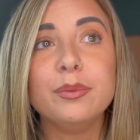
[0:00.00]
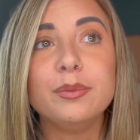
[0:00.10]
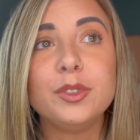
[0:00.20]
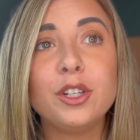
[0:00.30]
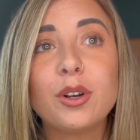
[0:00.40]

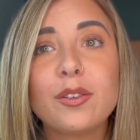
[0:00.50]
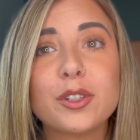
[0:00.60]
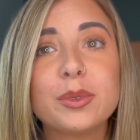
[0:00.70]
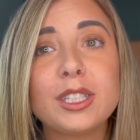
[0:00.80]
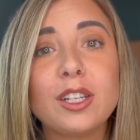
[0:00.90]
you don't
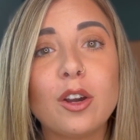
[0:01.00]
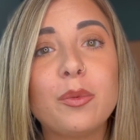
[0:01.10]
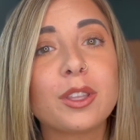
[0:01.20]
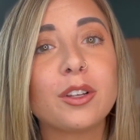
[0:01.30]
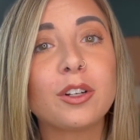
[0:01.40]
ever really know
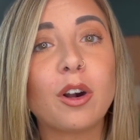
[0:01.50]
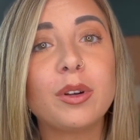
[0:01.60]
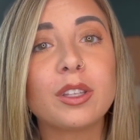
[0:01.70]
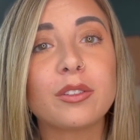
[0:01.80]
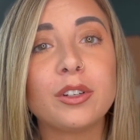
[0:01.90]
what they're
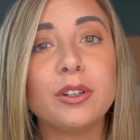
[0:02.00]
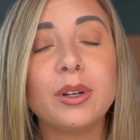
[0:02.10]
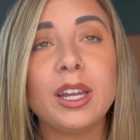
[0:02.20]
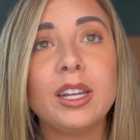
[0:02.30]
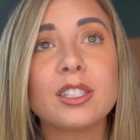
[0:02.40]
going through.
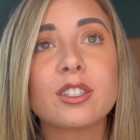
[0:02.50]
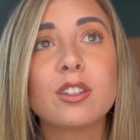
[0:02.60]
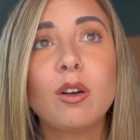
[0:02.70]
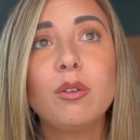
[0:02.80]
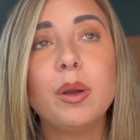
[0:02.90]
And it's
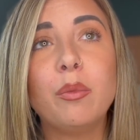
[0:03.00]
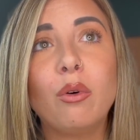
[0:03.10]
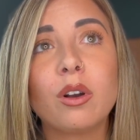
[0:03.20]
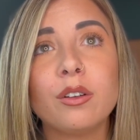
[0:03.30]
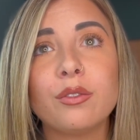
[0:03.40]
so
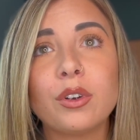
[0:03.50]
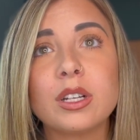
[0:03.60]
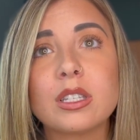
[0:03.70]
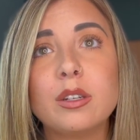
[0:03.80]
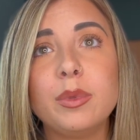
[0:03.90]
important for
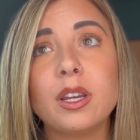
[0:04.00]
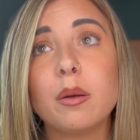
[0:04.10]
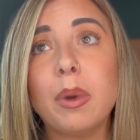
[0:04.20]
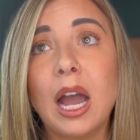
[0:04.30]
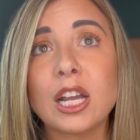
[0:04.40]
us to be
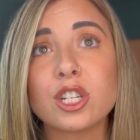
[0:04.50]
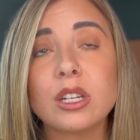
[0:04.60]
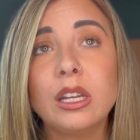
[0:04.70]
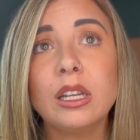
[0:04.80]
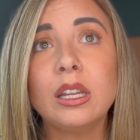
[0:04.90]

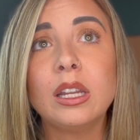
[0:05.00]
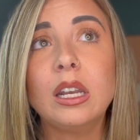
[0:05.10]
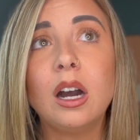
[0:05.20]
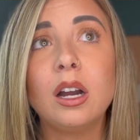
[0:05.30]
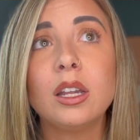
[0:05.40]
compassionate and
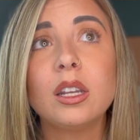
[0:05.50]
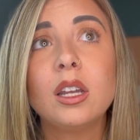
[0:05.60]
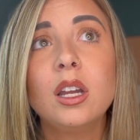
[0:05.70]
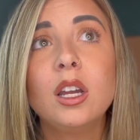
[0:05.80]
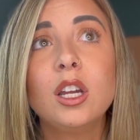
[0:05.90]
not
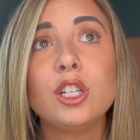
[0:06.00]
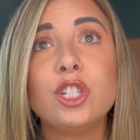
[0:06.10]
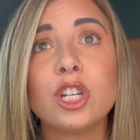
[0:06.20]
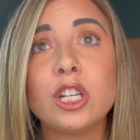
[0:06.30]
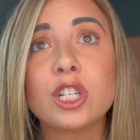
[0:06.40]

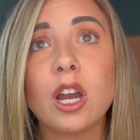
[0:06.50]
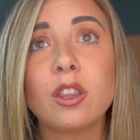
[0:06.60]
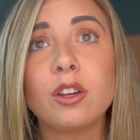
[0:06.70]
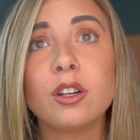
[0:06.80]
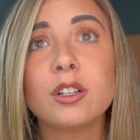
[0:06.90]
judge
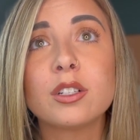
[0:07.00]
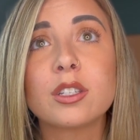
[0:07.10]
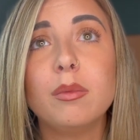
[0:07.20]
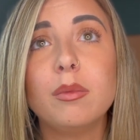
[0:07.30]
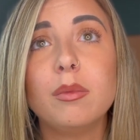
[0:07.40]

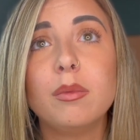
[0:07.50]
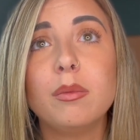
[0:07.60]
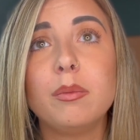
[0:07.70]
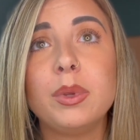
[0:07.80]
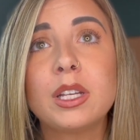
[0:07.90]
others,
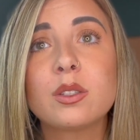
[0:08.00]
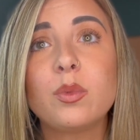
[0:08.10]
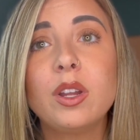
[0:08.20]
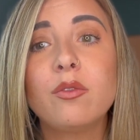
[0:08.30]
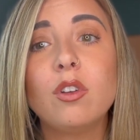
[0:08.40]
because
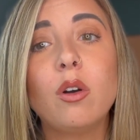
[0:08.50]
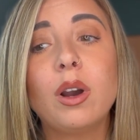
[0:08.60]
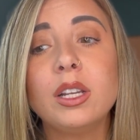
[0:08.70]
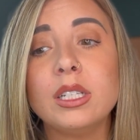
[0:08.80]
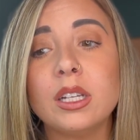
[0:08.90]
we have no
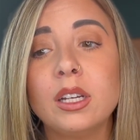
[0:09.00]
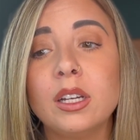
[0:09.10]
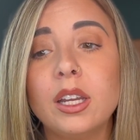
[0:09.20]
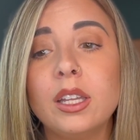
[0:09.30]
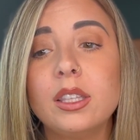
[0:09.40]

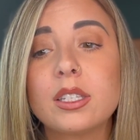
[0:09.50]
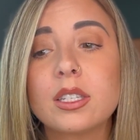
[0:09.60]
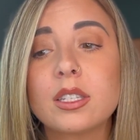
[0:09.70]
idea. And this is